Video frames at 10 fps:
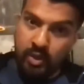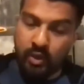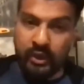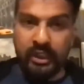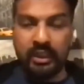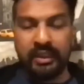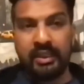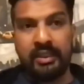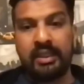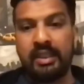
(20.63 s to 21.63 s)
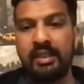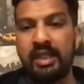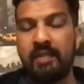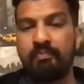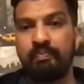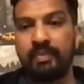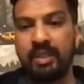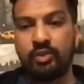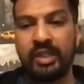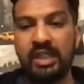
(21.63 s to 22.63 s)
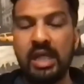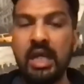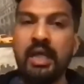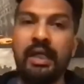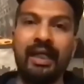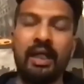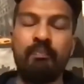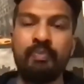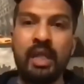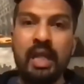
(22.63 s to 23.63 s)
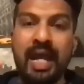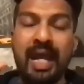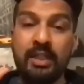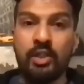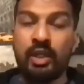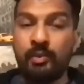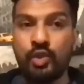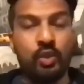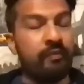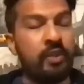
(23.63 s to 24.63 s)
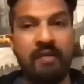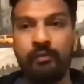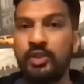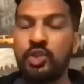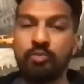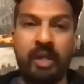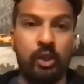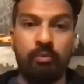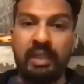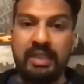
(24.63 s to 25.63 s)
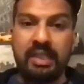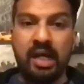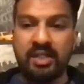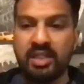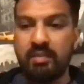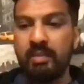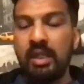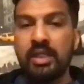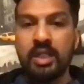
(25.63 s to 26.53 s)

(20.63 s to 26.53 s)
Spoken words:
looking at the screen, and I'm sure if you have questions, by all means ask them.